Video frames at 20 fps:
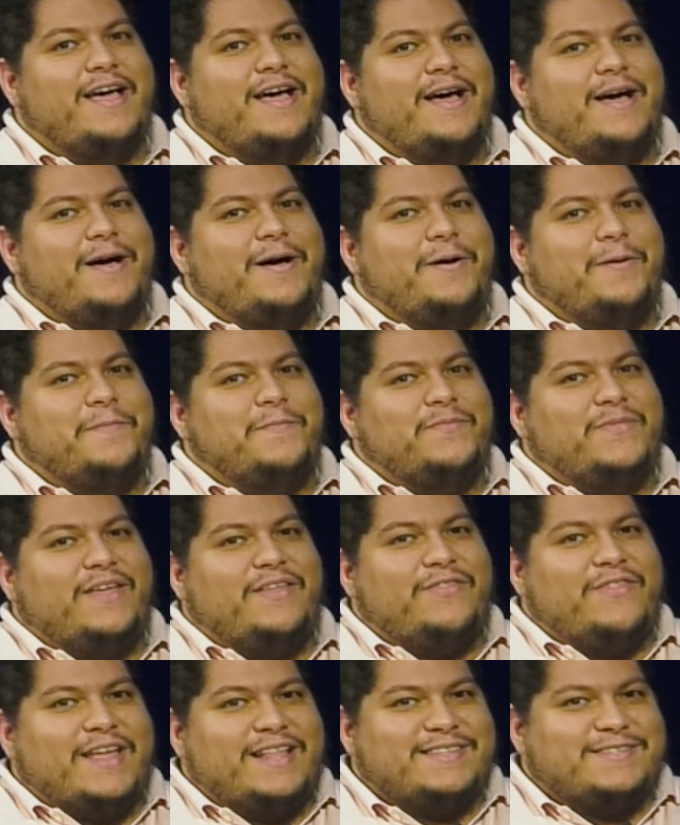um,
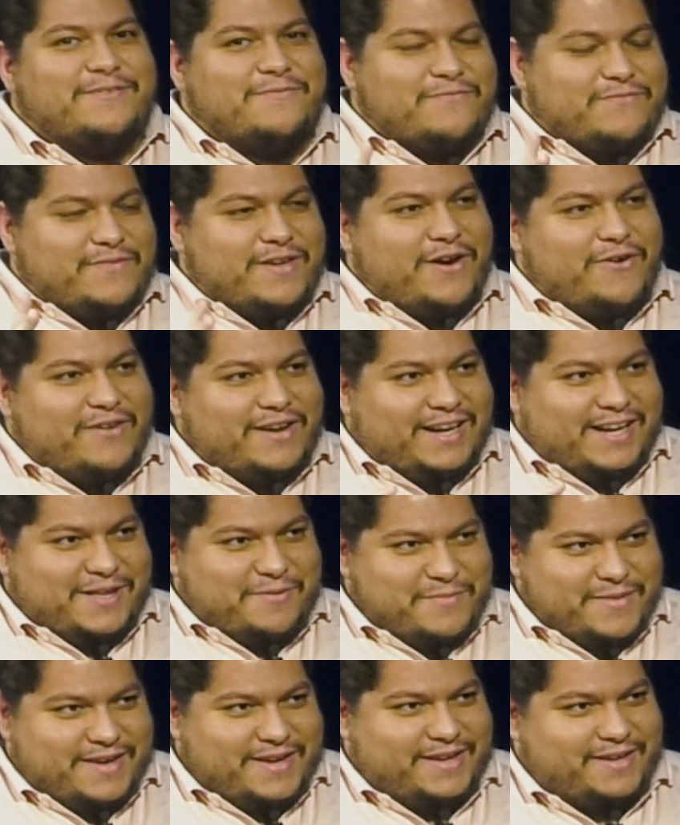and that's a very
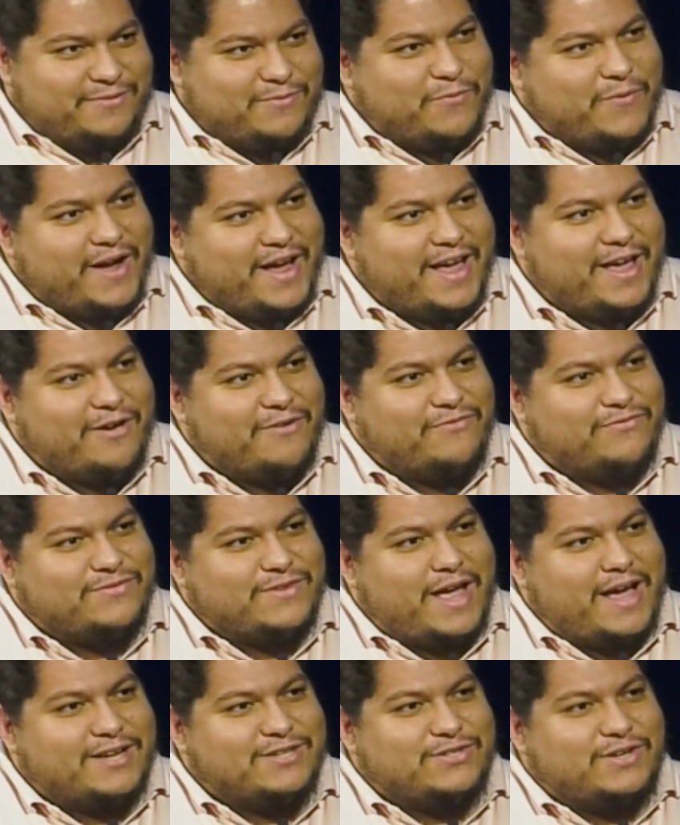limited way of
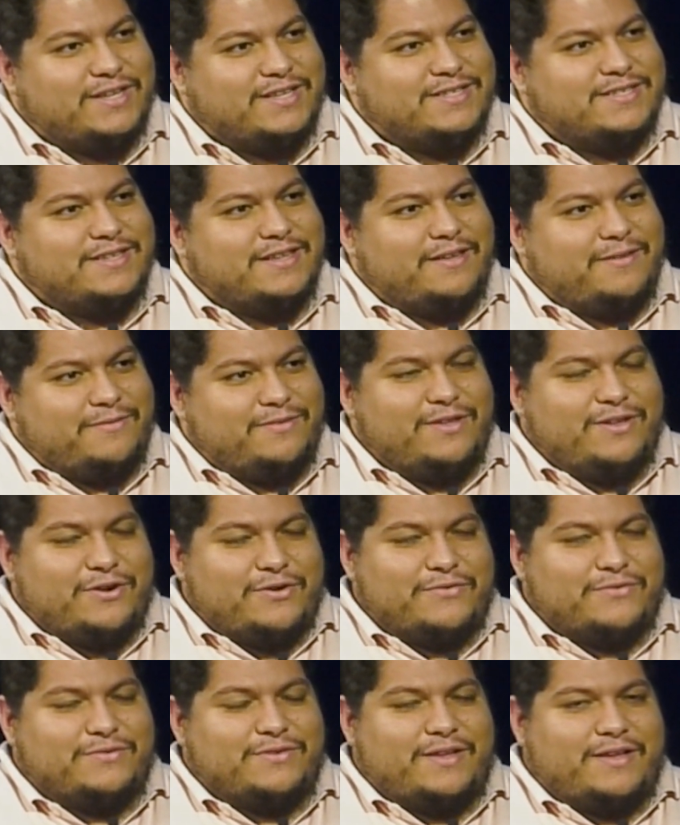actually, you
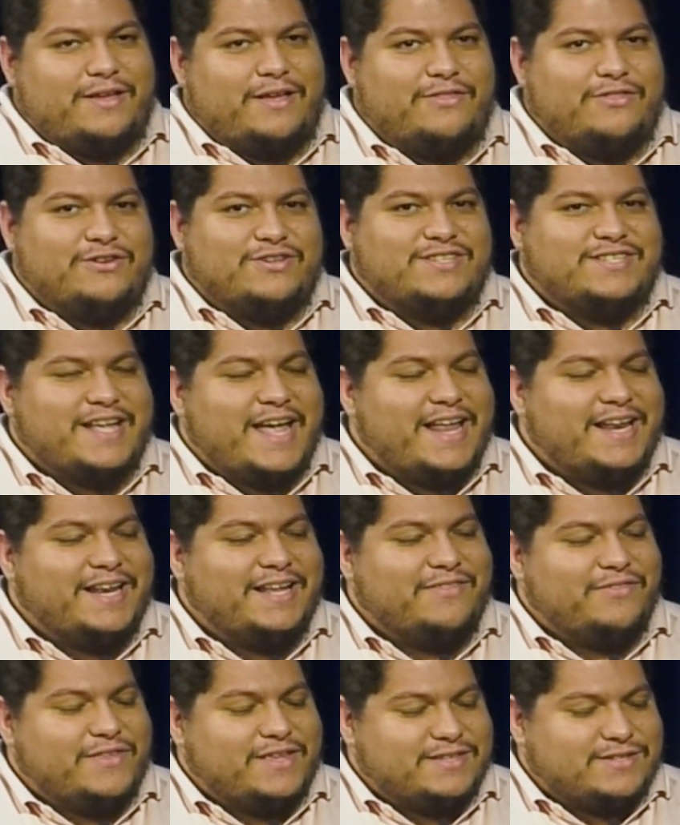know,
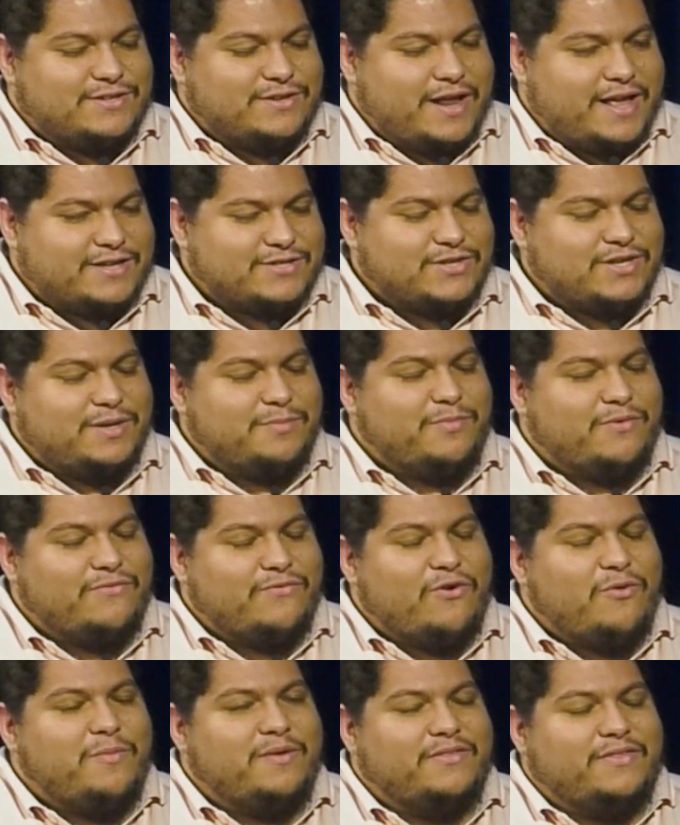understanding this and actually
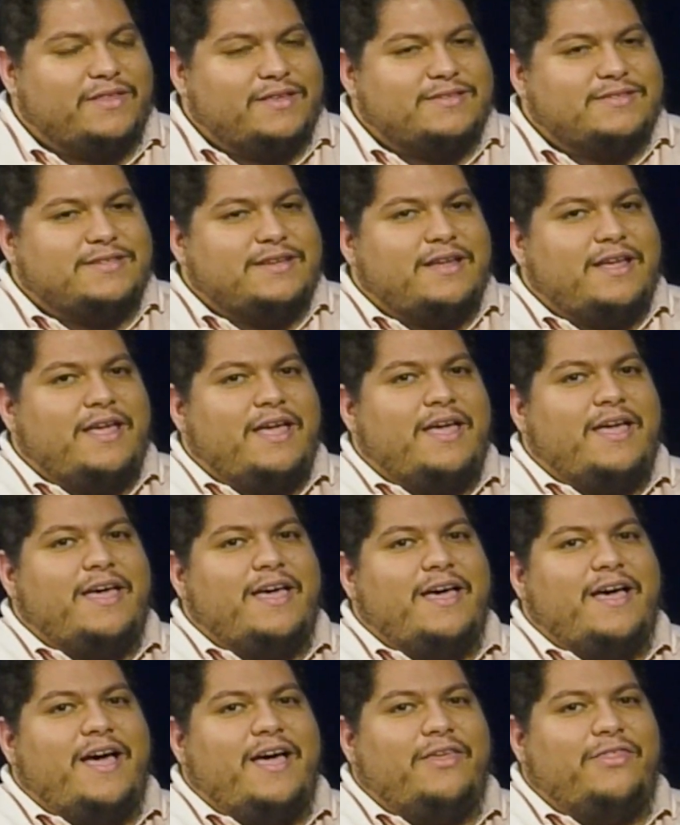performing this.
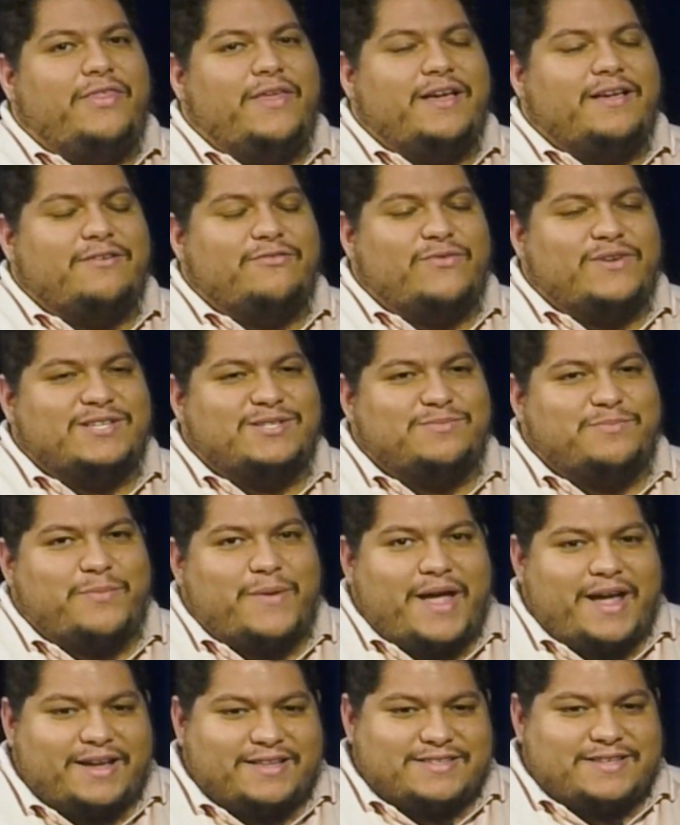I think
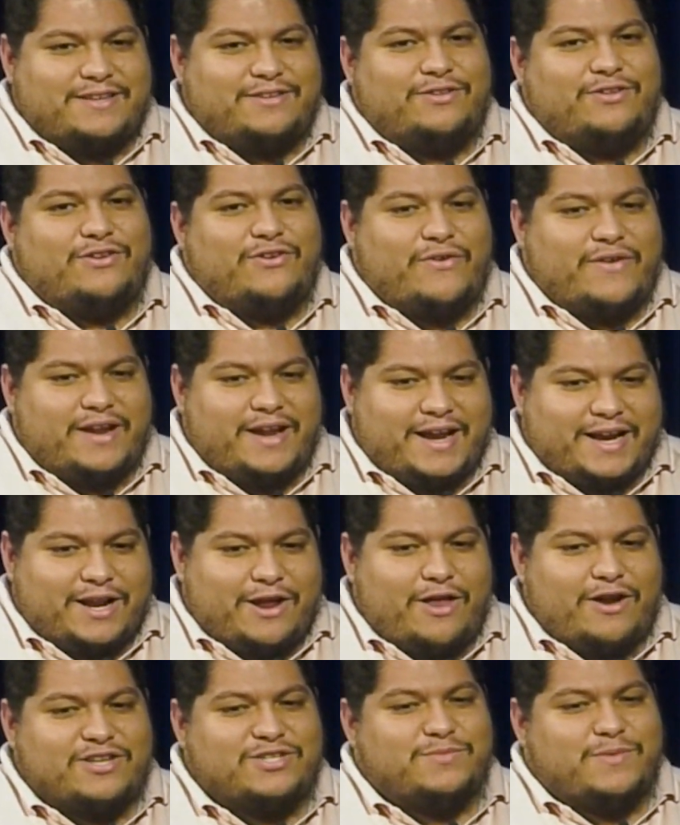respect and you know an
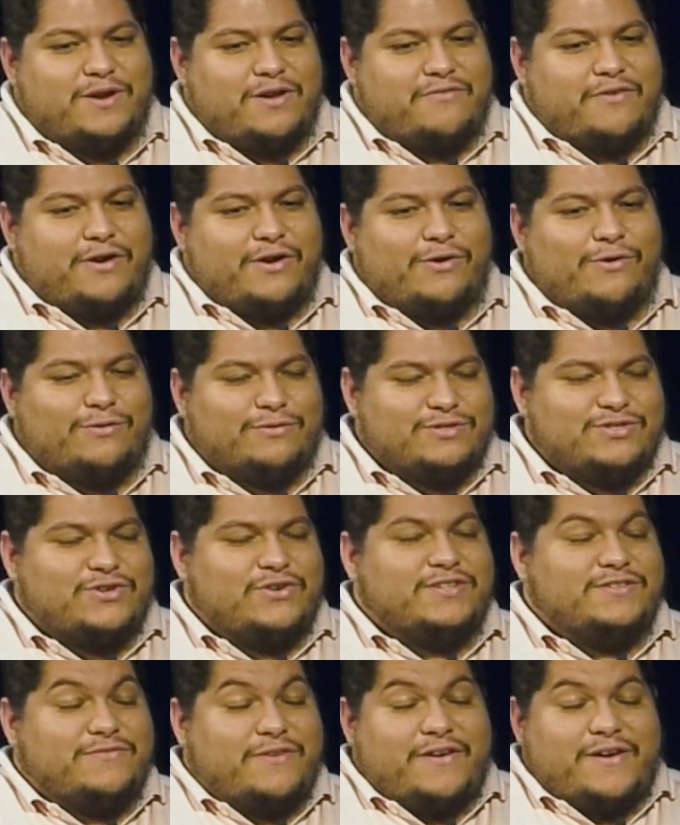acknowledgement of our
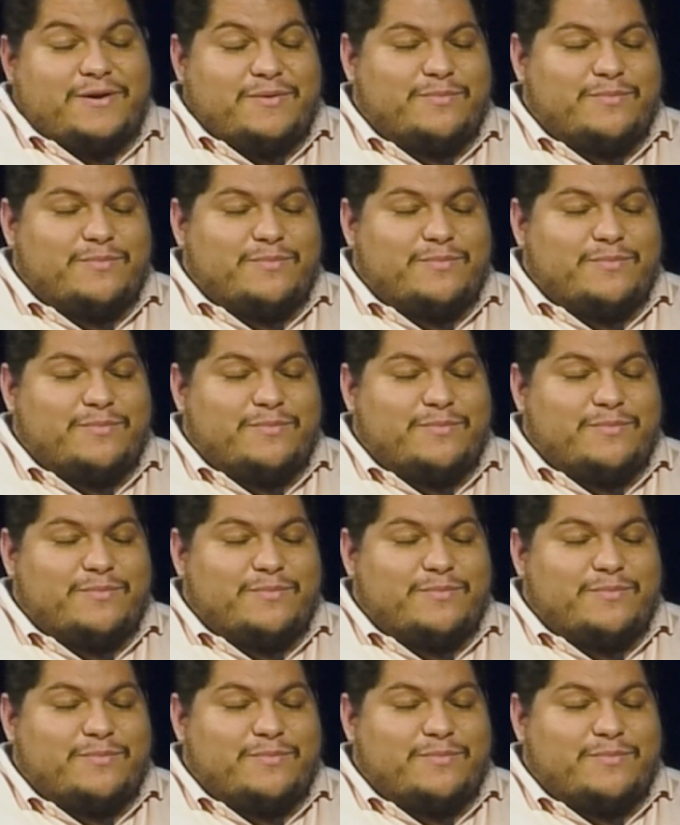culture is very